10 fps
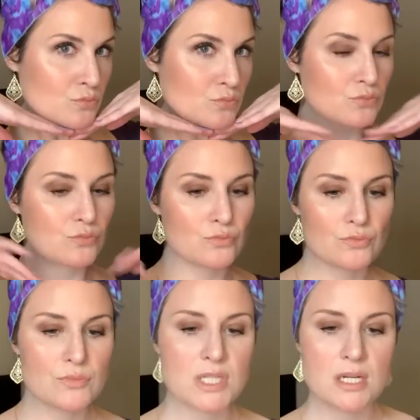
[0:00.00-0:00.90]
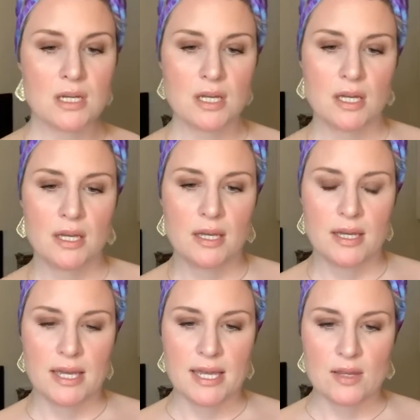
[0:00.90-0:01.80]
Mm-hmm.
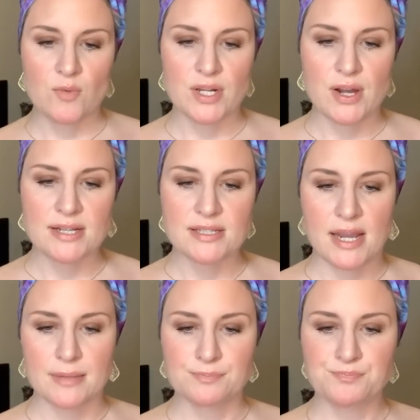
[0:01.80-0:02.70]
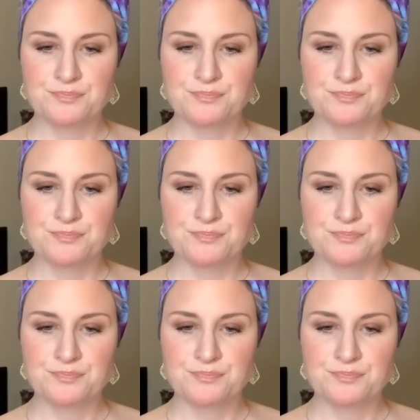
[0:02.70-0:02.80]
And what are you guys saying?